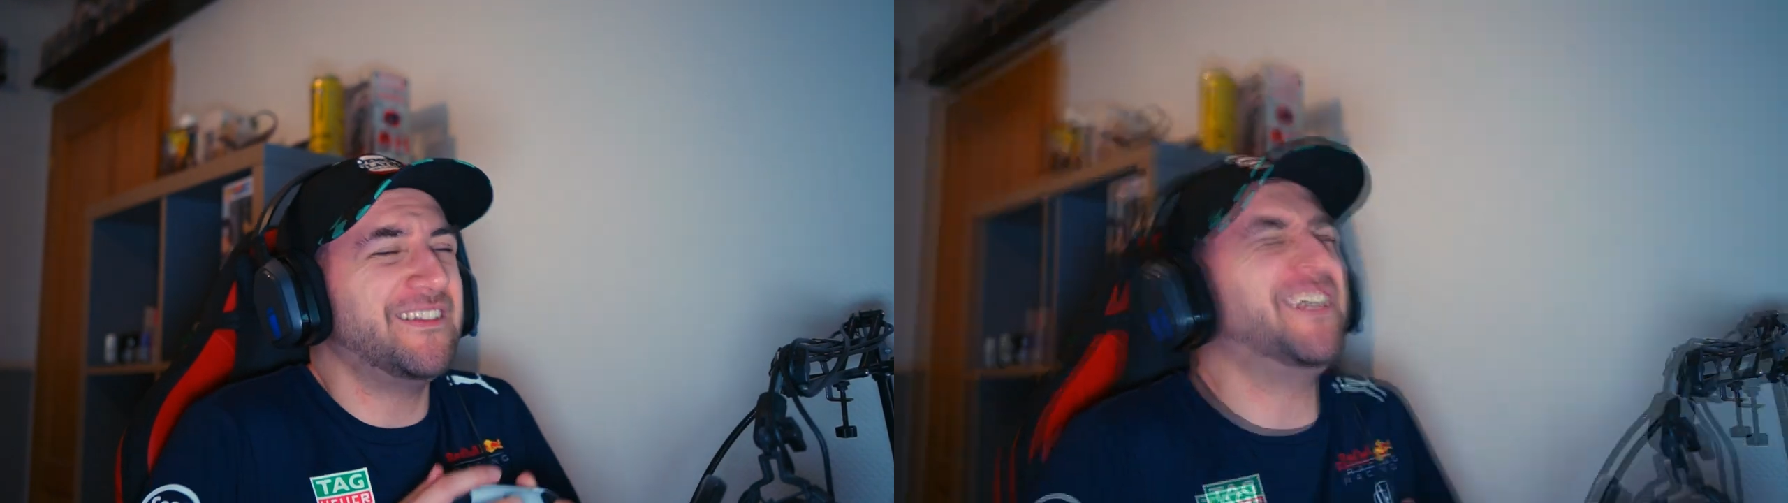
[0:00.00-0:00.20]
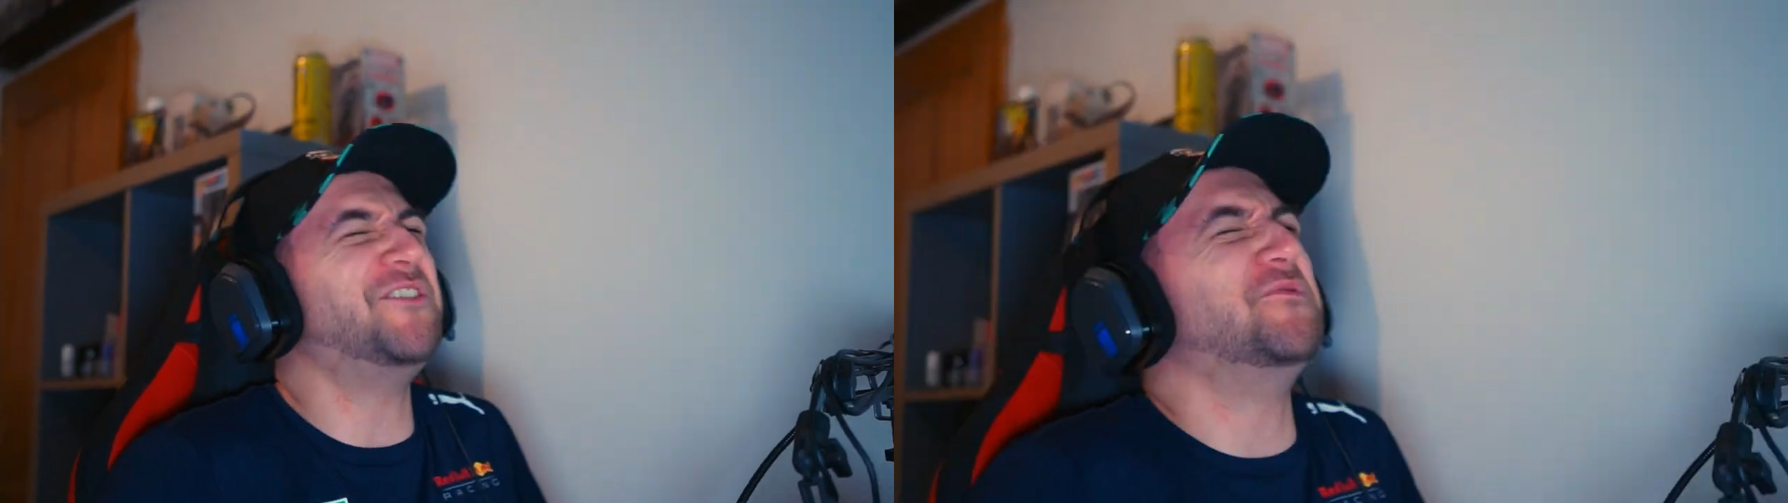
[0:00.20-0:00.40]

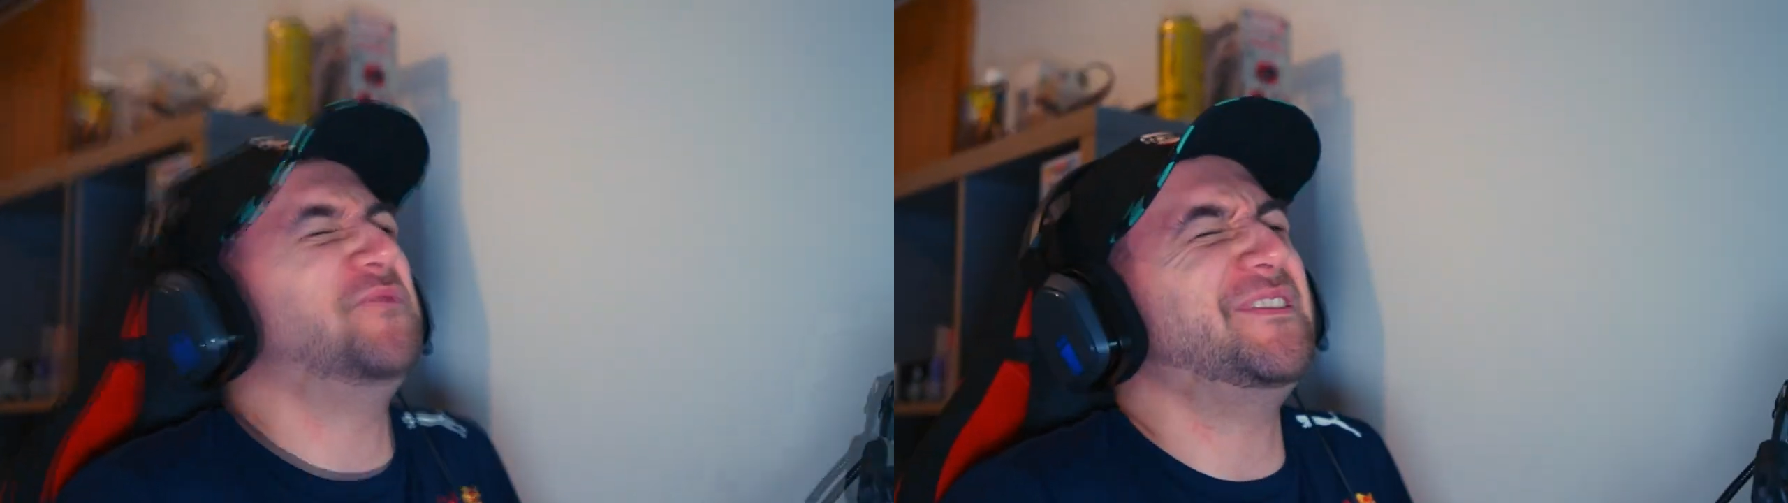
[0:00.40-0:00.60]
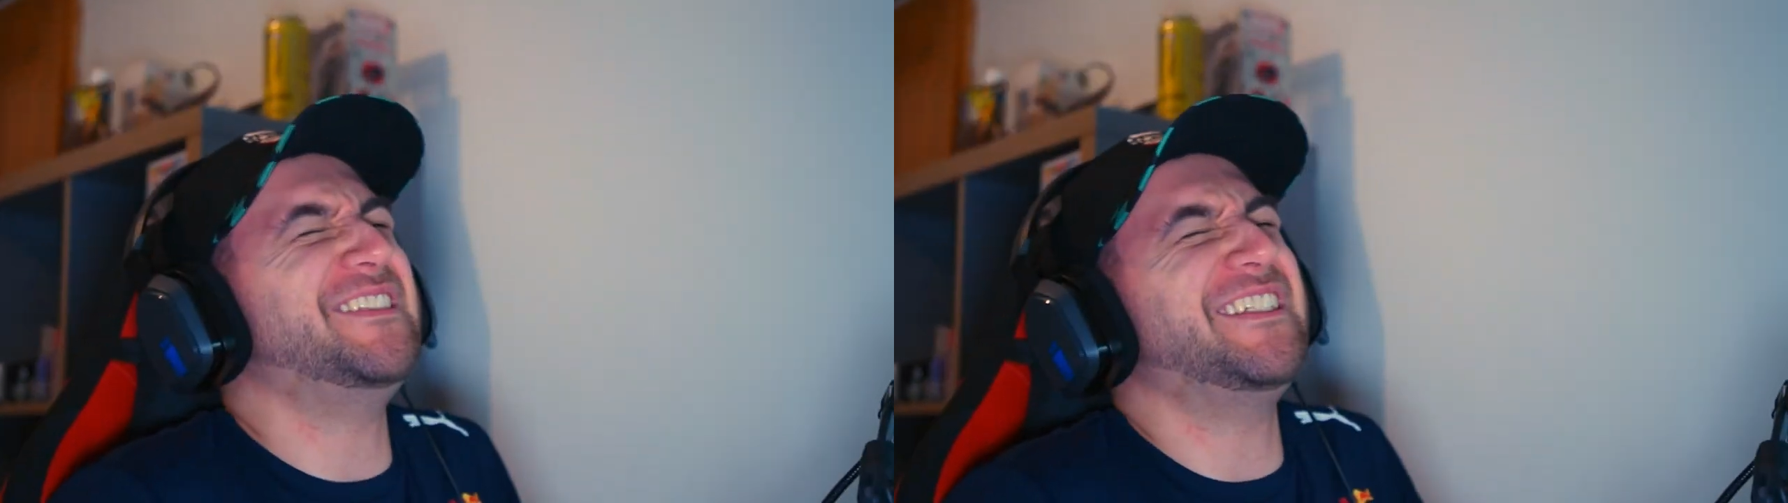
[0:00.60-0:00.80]
No,
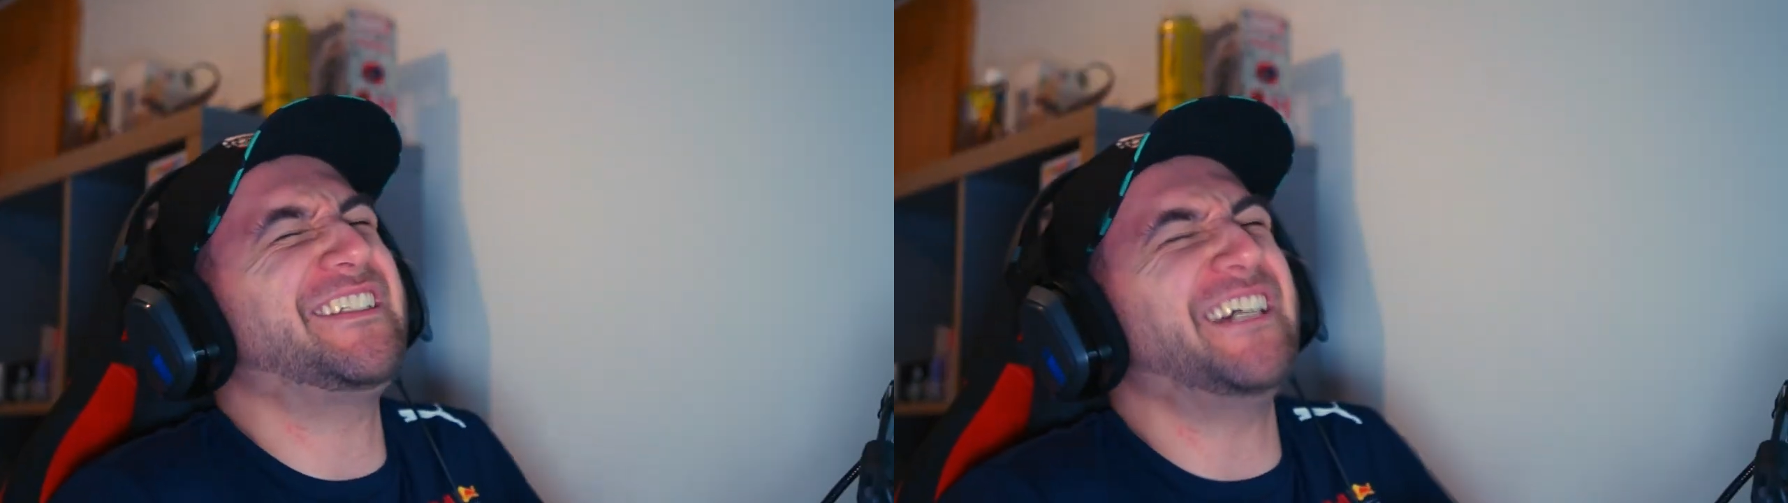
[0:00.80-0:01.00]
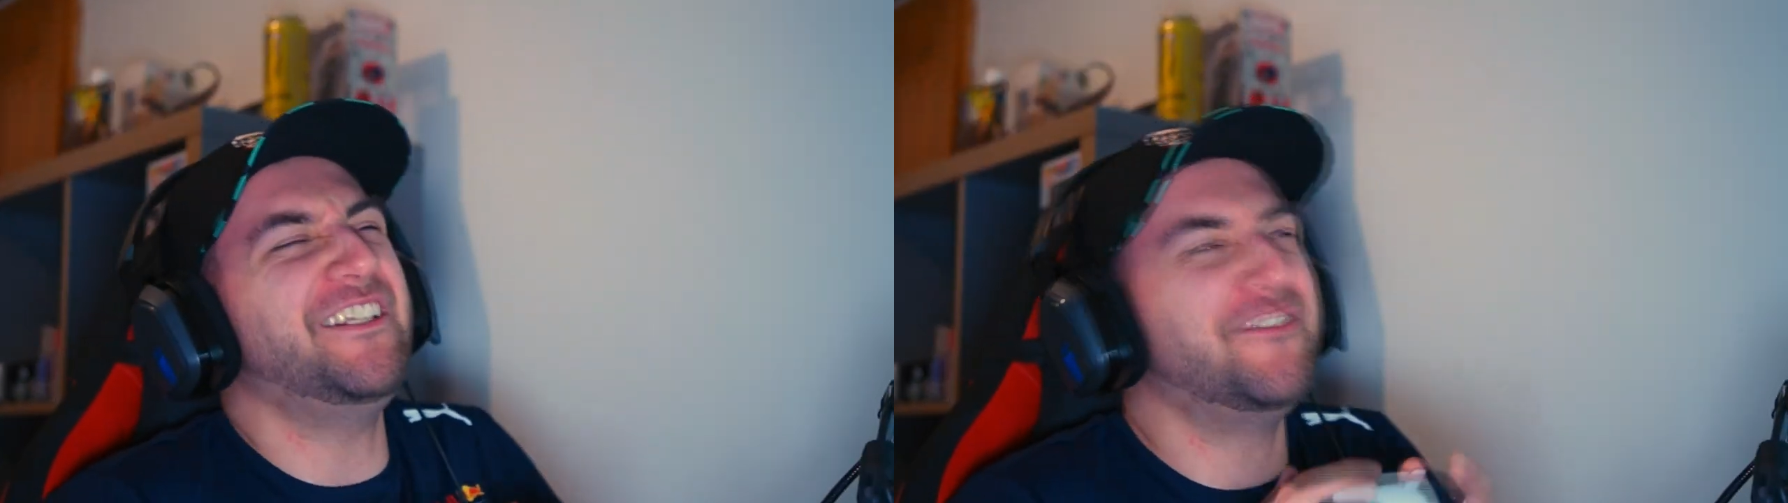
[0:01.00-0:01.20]
not
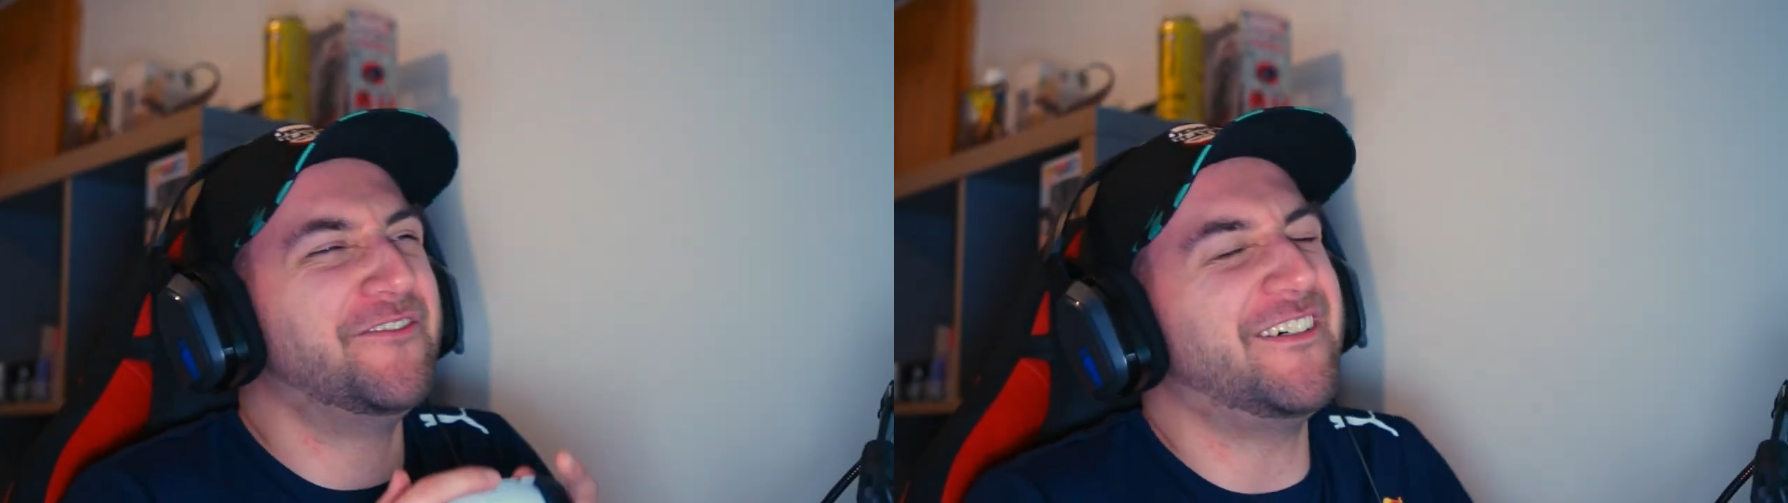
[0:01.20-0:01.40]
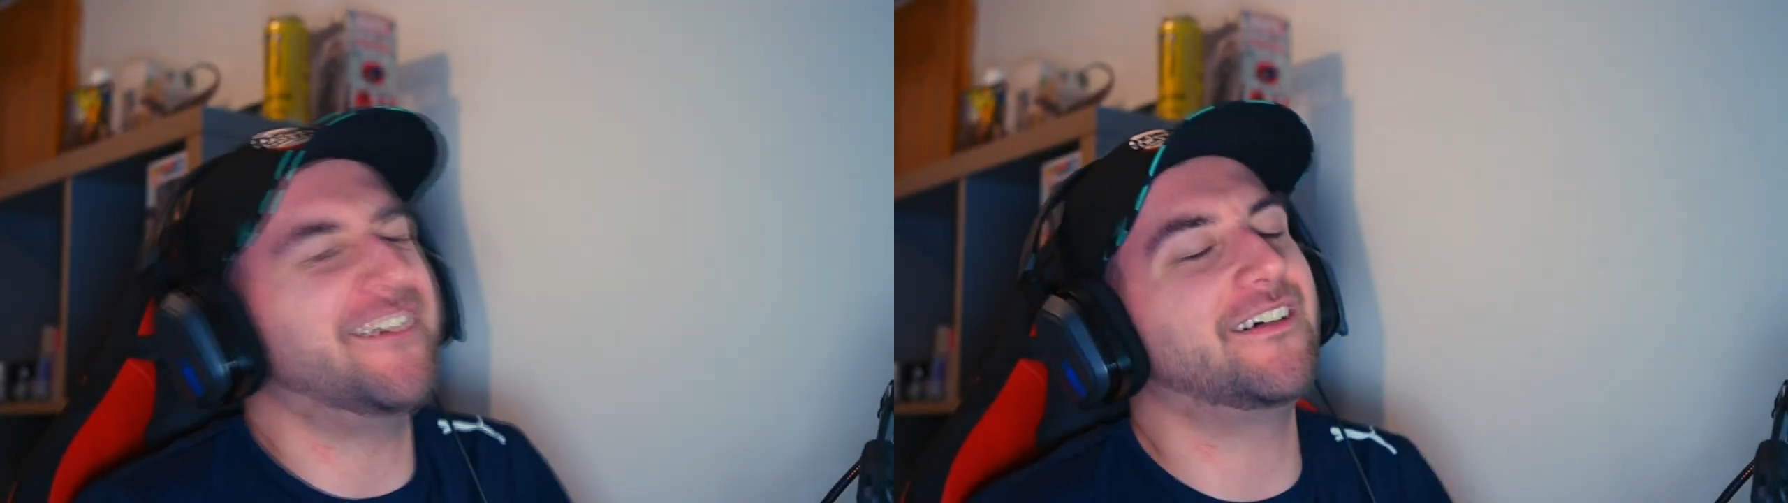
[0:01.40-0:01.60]
Ganyu!